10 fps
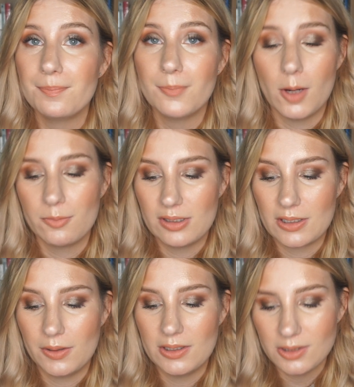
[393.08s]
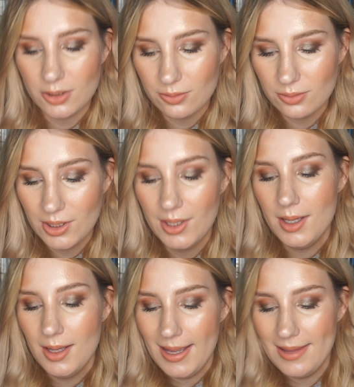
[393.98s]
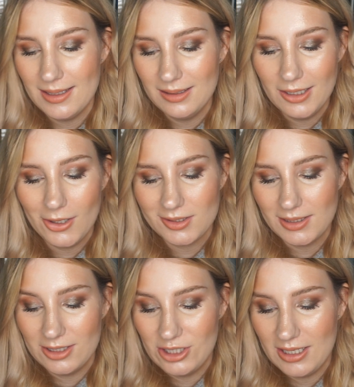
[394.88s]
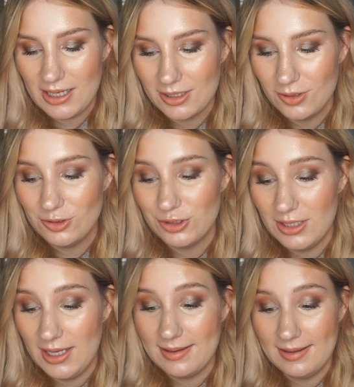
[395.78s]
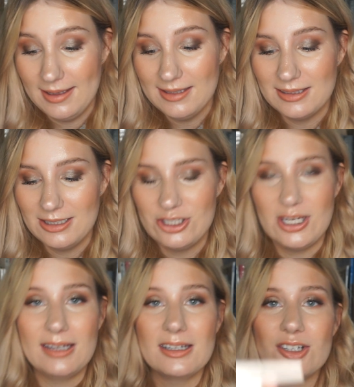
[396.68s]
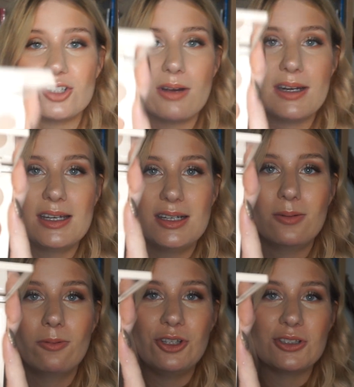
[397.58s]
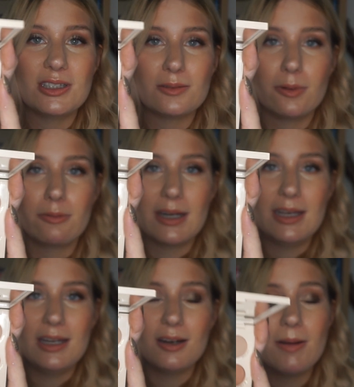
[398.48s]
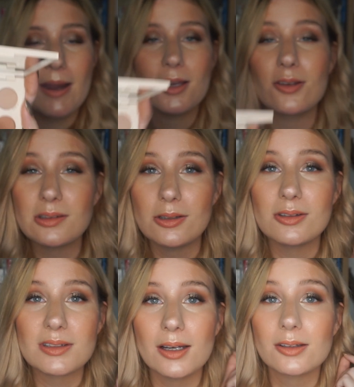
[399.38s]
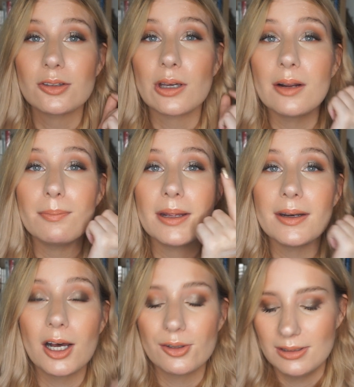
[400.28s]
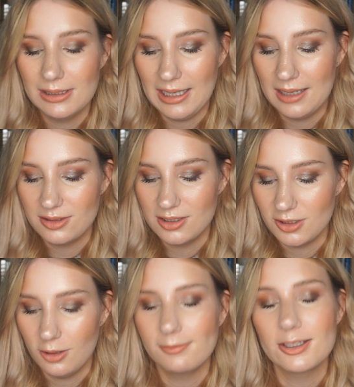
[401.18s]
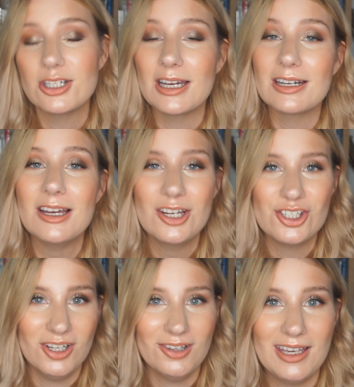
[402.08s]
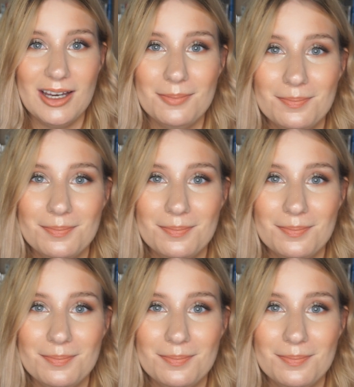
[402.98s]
Palm Reader on its own. And then the last shade I used today is the shade Shredded, which is this one right here. And I used that to kind of blend out the edges of the shade Shell Yeah.